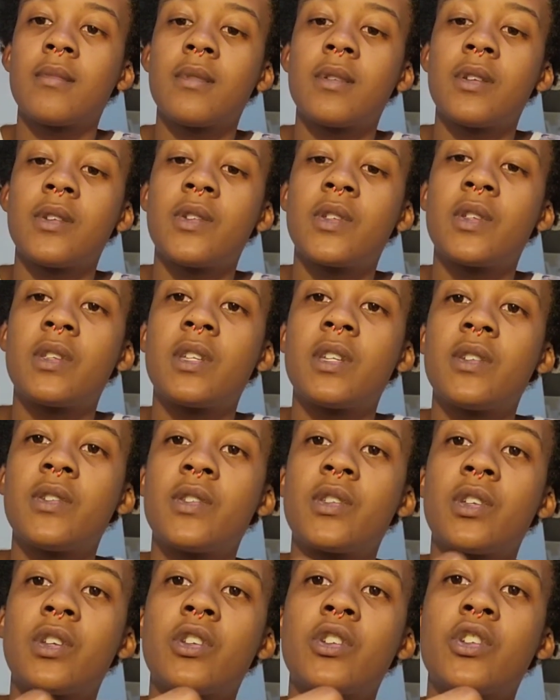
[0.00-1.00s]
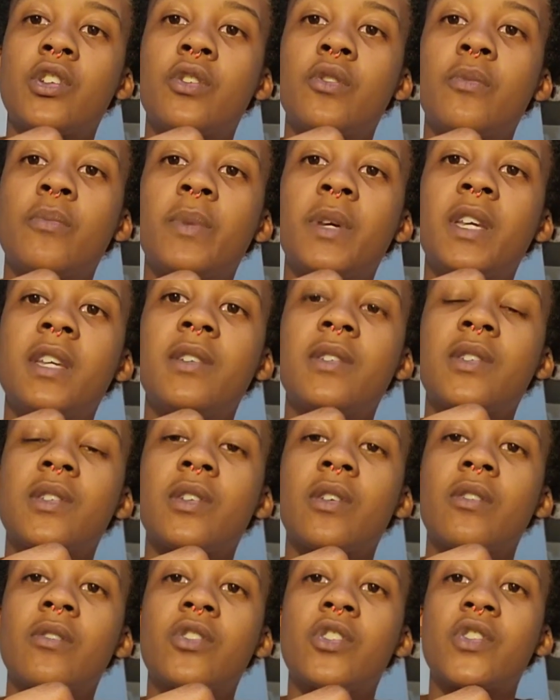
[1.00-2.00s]
So these two pieces
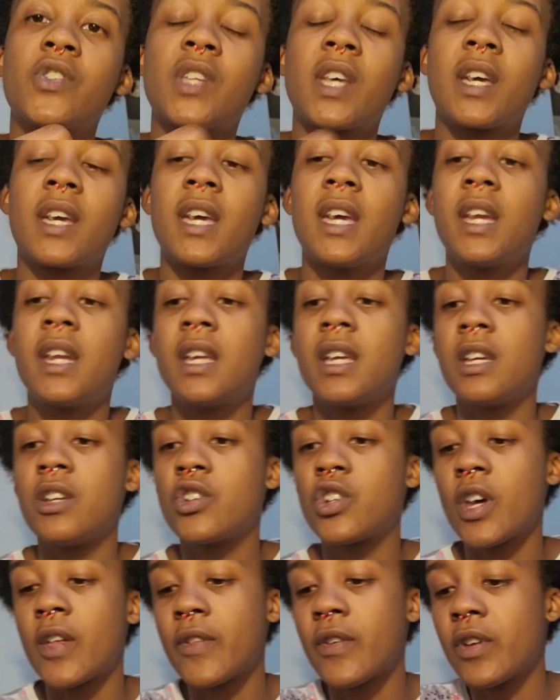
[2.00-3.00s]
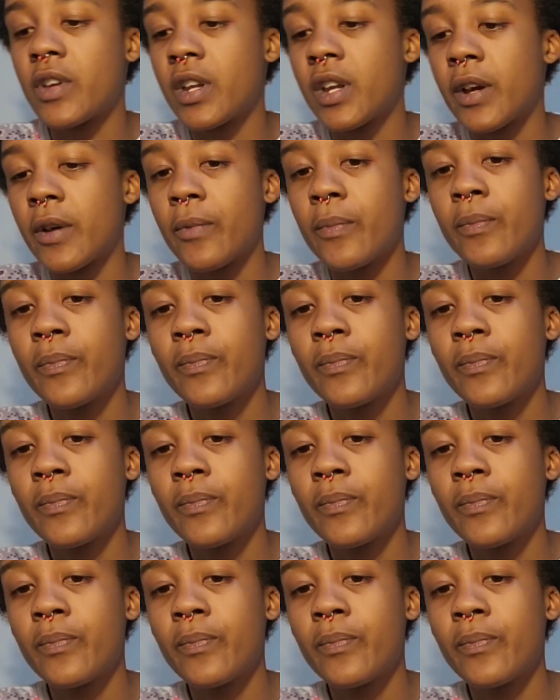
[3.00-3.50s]
aren't just like hitting each other, you know?